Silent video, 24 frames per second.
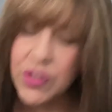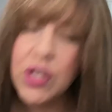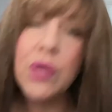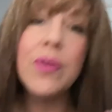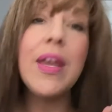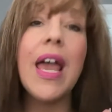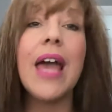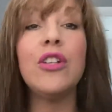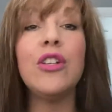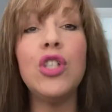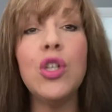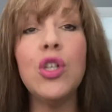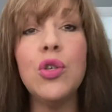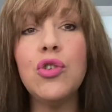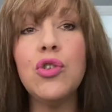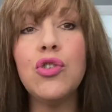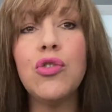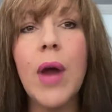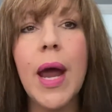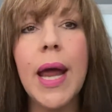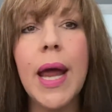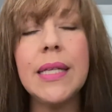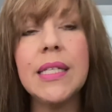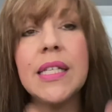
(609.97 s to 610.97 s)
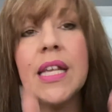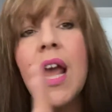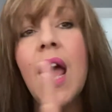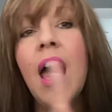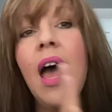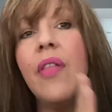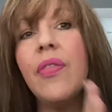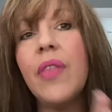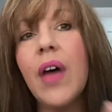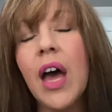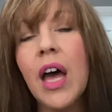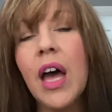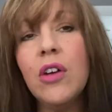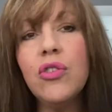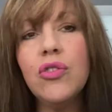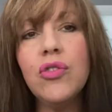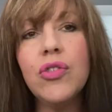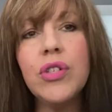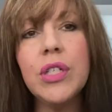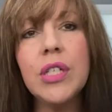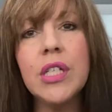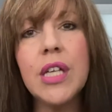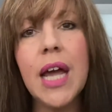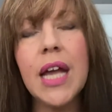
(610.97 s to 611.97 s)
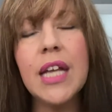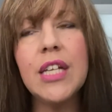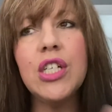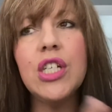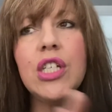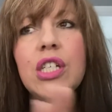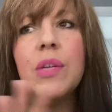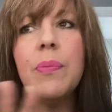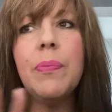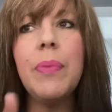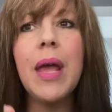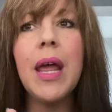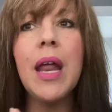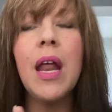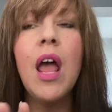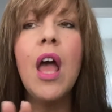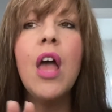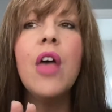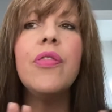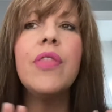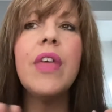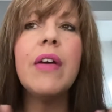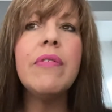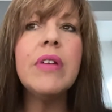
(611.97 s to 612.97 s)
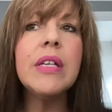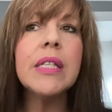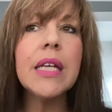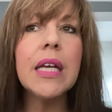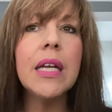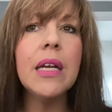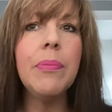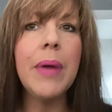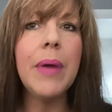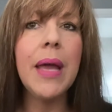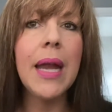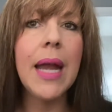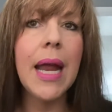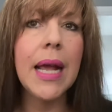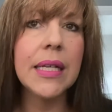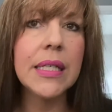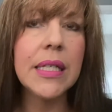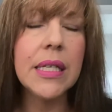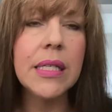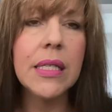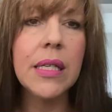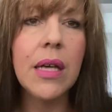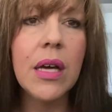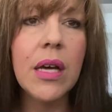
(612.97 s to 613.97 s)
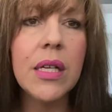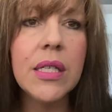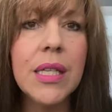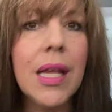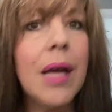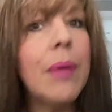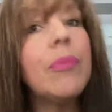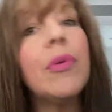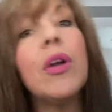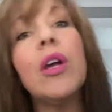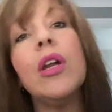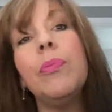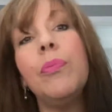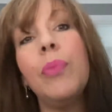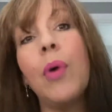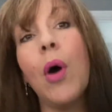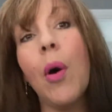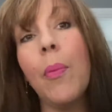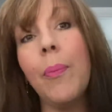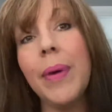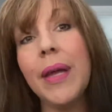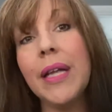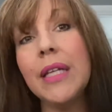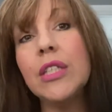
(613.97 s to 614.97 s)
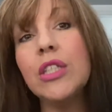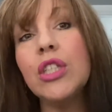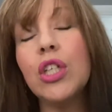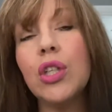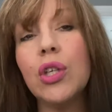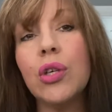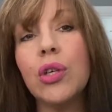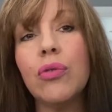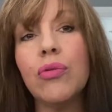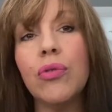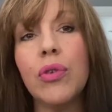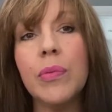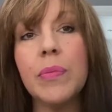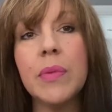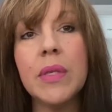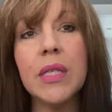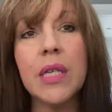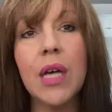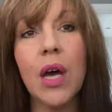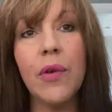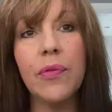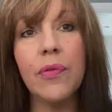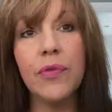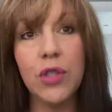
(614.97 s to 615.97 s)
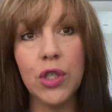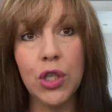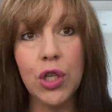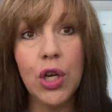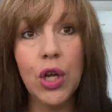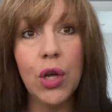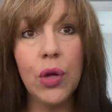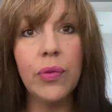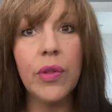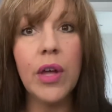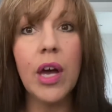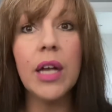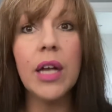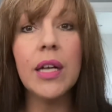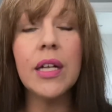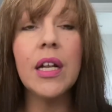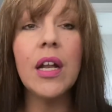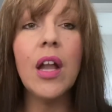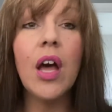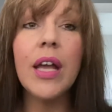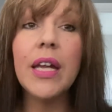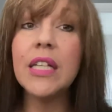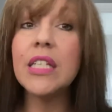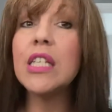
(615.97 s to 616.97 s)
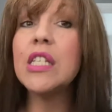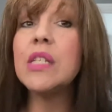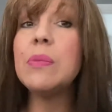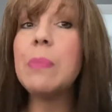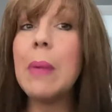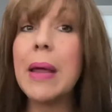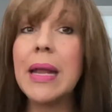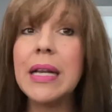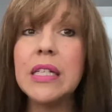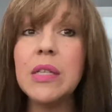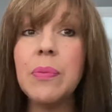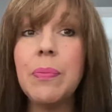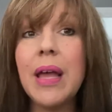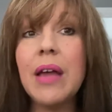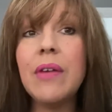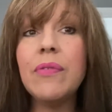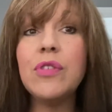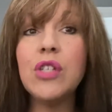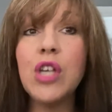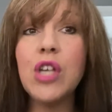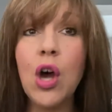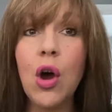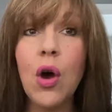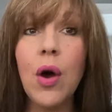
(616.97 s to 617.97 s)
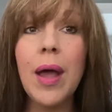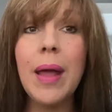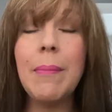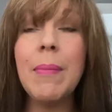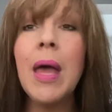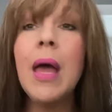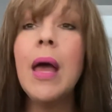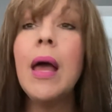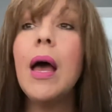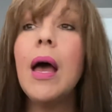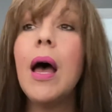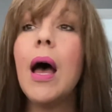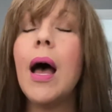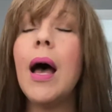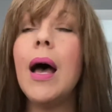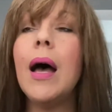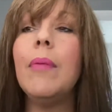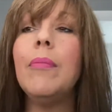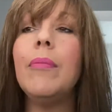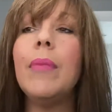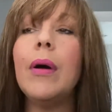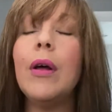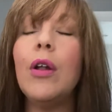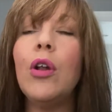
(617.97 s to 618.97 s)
So yeah, two strains, the 100 day, just a bit, there is gonna be an exercise that I'm gonna pop into the group this afternoon that I'd like you to spend a bit of time um,